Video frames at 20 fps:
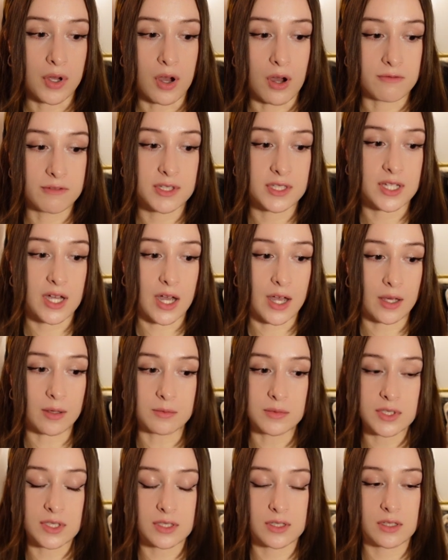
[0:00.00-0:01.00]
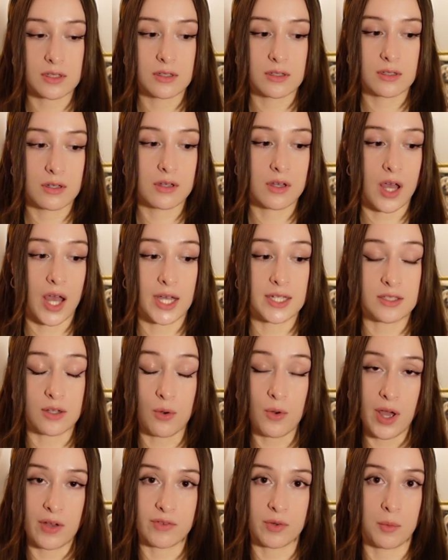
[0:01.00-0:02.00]
oftentimes I
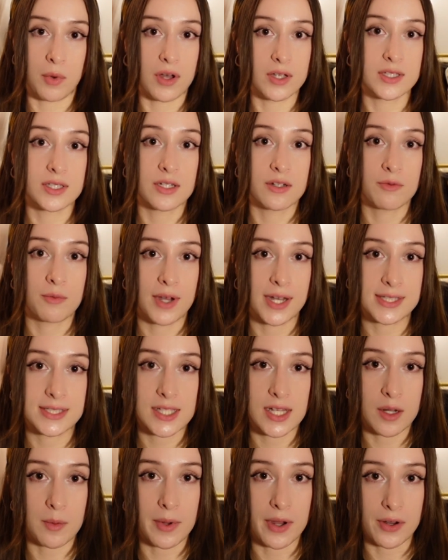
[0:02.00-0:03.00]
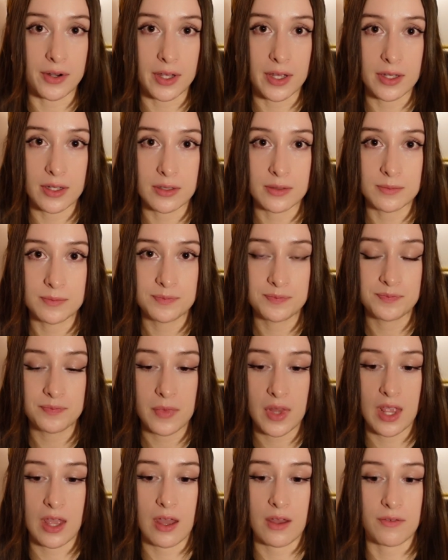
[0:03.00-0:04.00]
don't have a positive mindset about it.
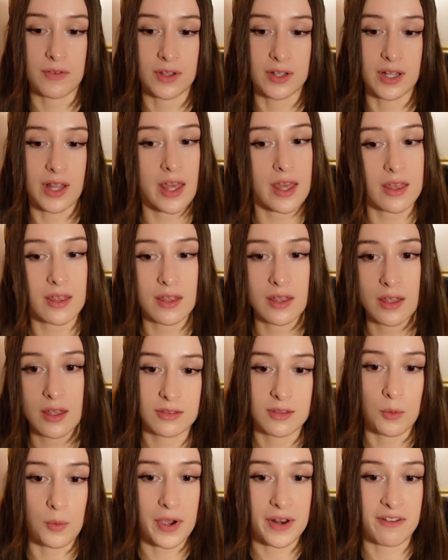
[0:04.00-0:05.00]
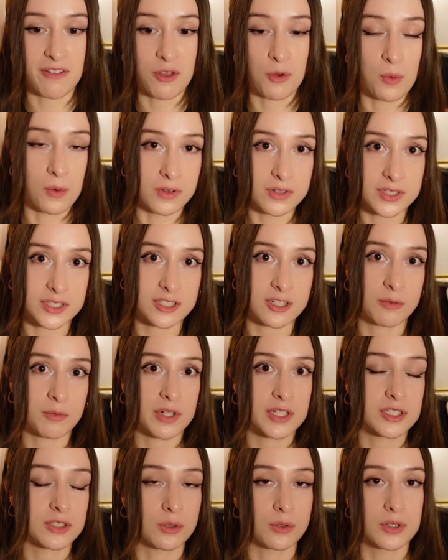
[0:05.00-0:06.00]
I feel like the weight of the world is on my
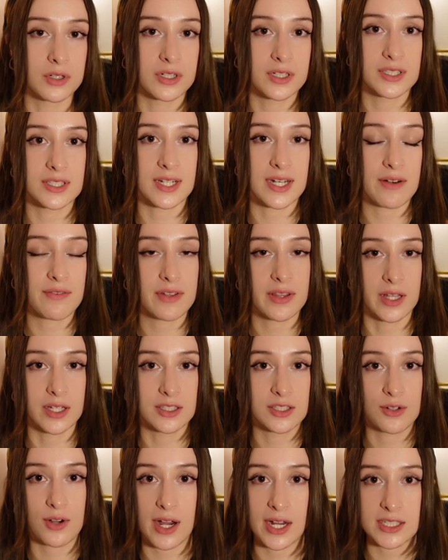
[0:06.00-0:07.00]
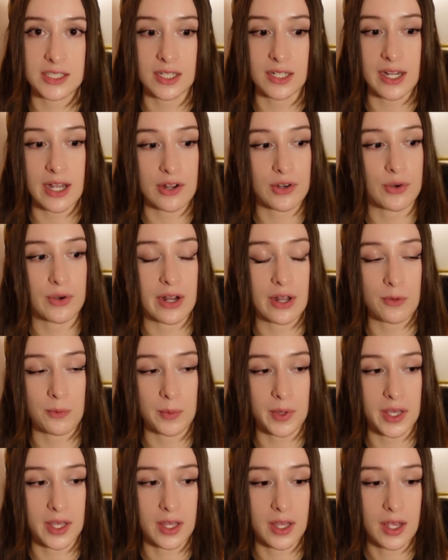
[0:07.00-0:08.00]
shoulders and everything's crashing down around
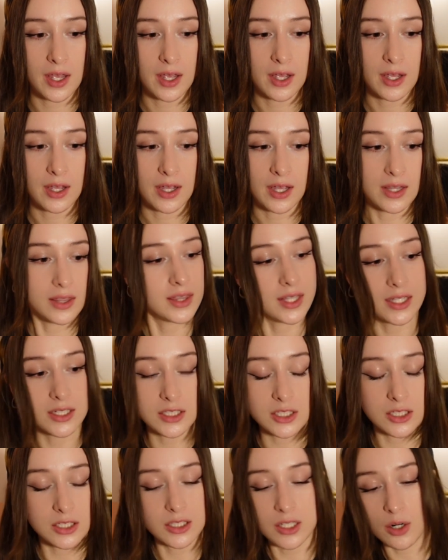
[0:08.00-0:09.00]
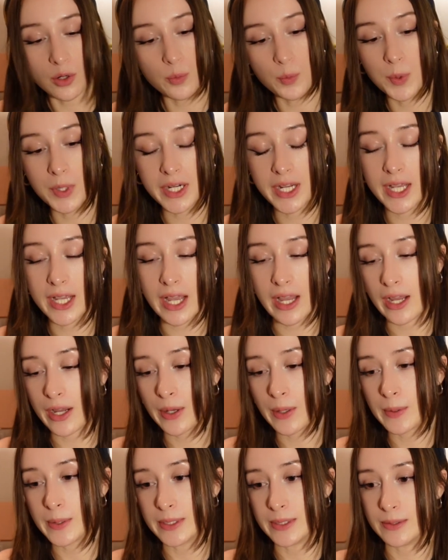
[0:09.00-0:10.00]
me and things just aren't working
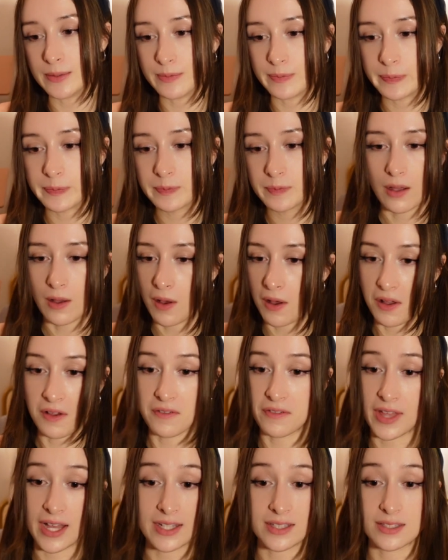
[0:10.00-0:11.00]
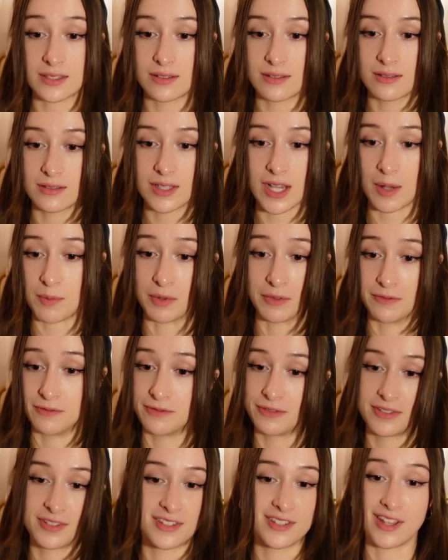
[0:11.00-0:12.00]
out and all of that type of
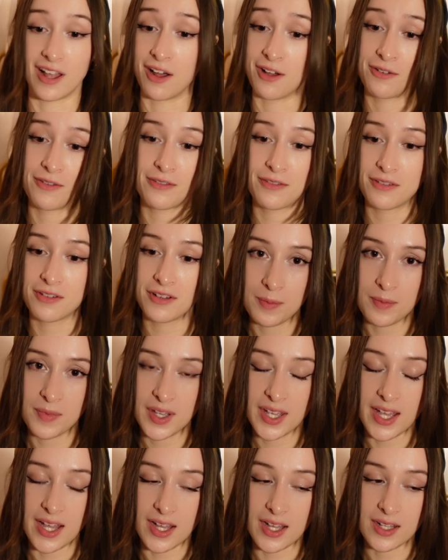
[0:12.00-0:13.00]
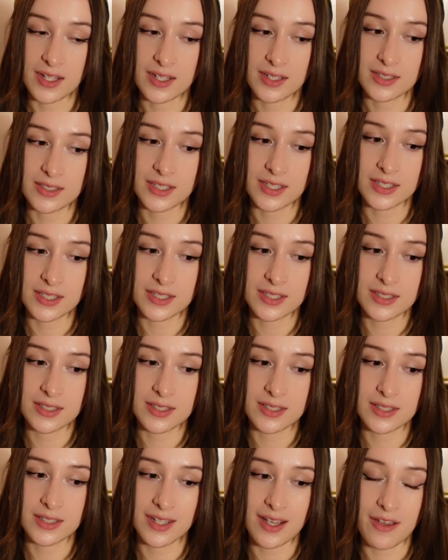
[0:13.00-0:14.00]
stuff. But yeah,
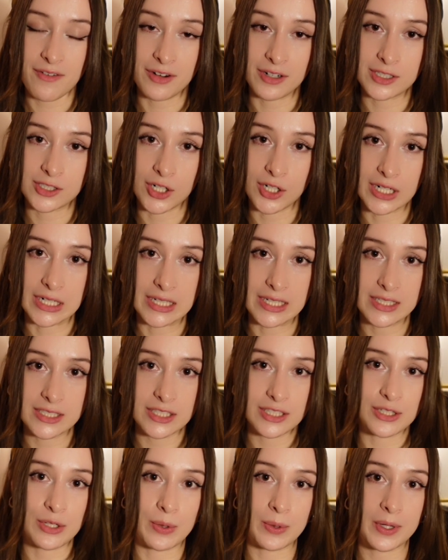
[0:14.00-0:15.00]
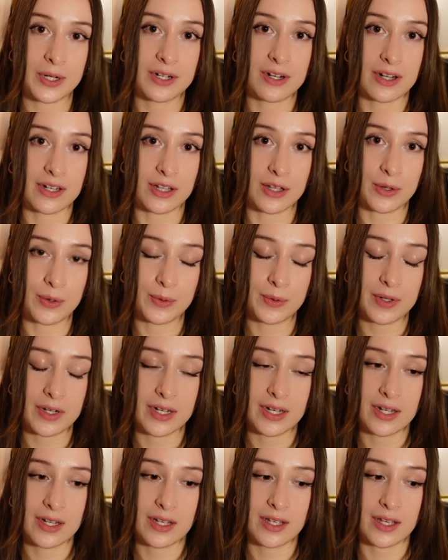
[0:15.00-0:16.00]
just if you're struggling, just know you're not alone,
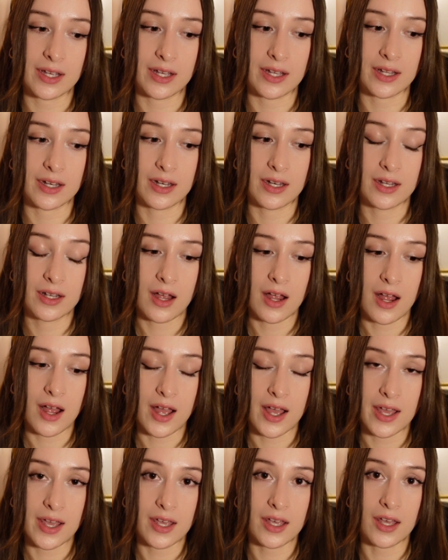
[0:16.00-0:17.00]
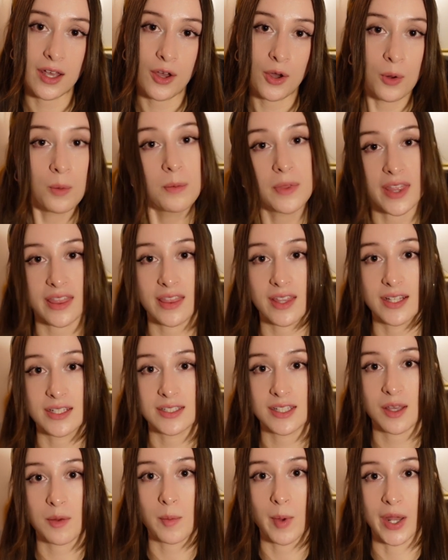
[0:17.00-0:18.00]
and I hope that things
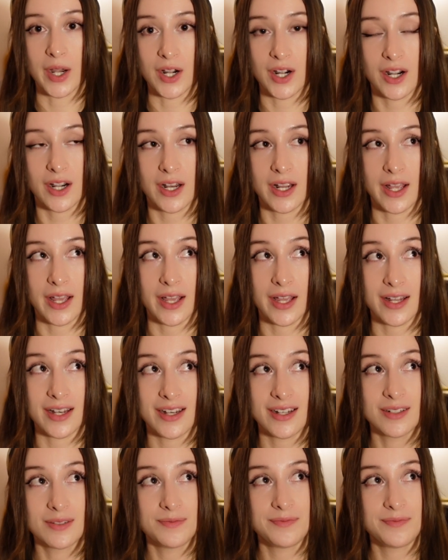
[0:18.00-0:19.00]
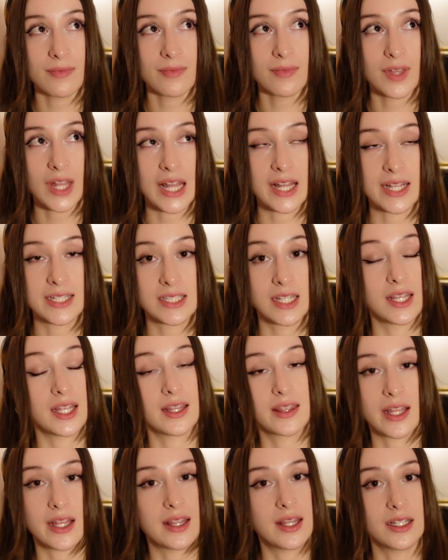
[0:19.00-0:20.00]
get better, and I like to
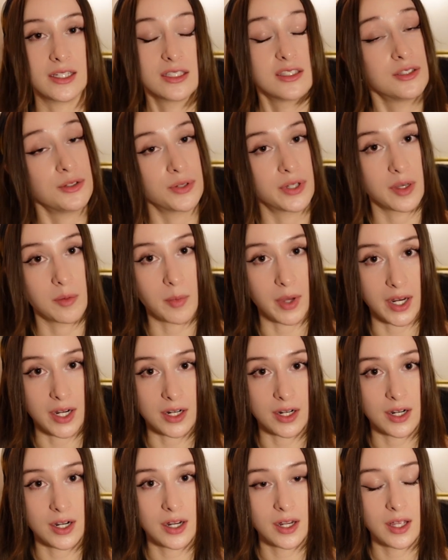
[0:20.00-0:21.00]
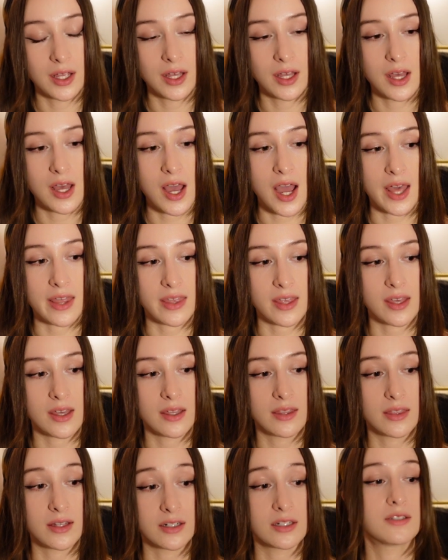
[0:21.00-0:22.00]
think that things do get better. I
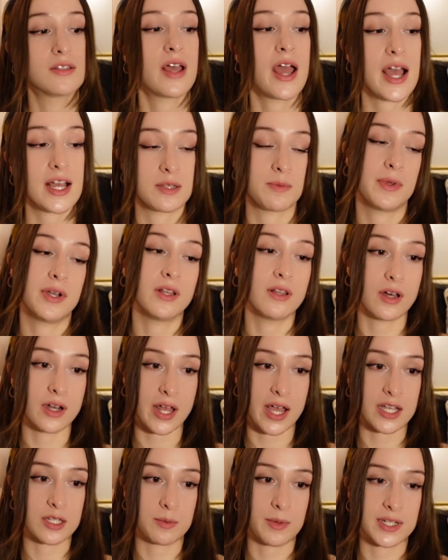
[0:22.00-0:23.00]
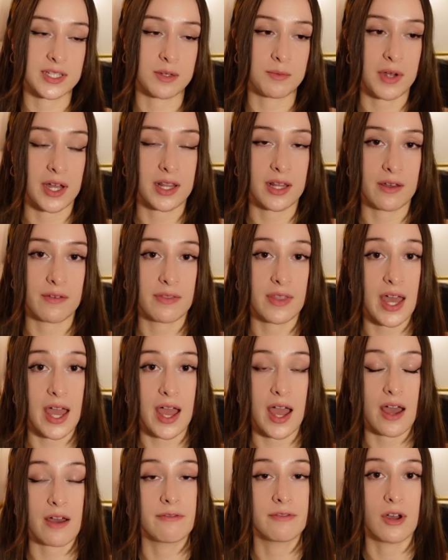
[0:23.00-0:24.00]
think there has been a lot of aspects in my life that
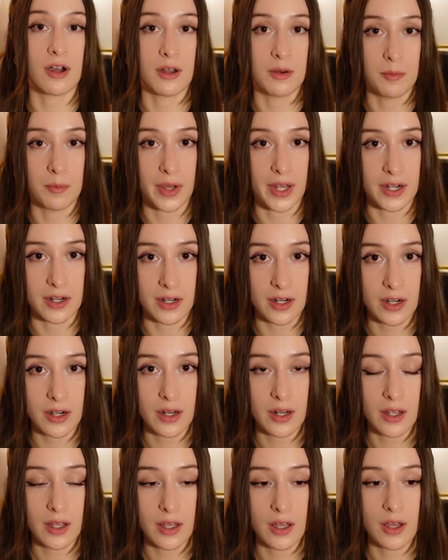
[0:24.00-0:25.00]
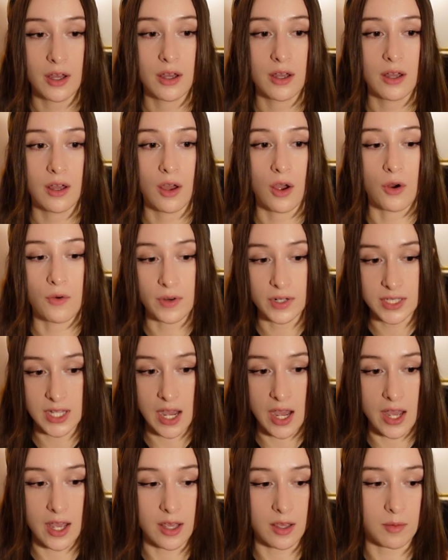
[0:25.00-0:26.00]
have gotten better over
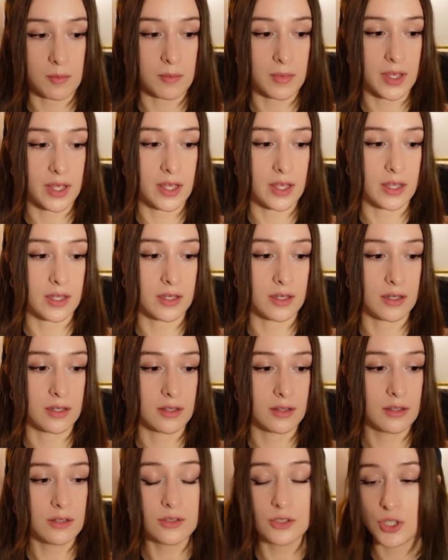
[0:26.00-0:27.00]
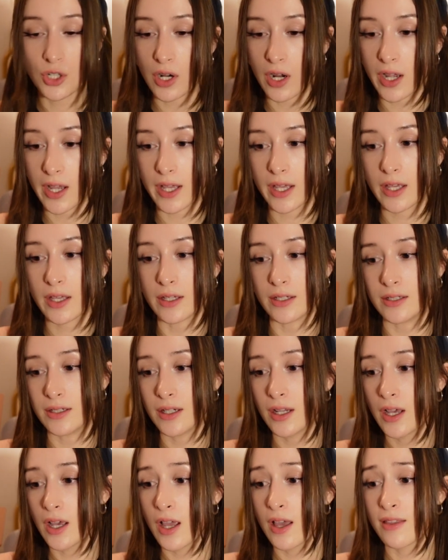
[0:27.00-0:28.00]
time and through trying, and
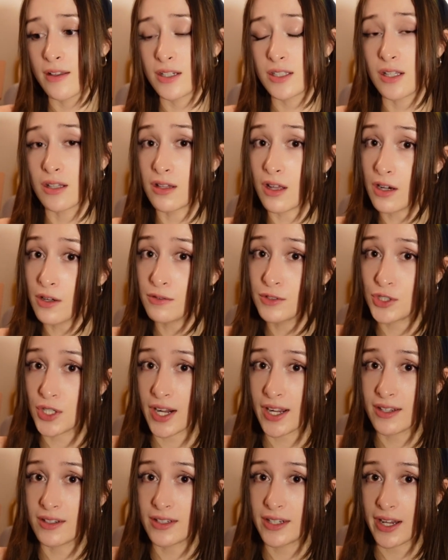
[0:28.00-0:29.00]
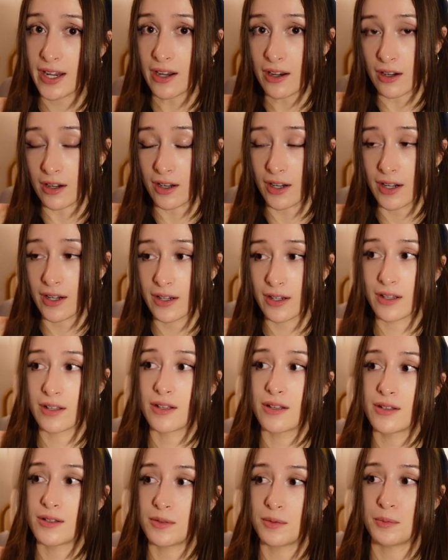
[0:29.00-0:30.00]
there's a lot of trial and error,
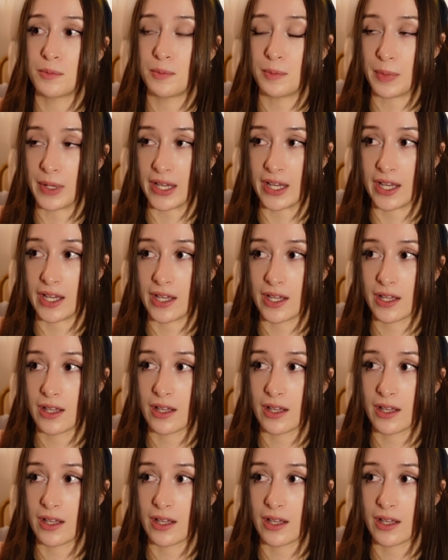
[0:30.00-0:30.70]
but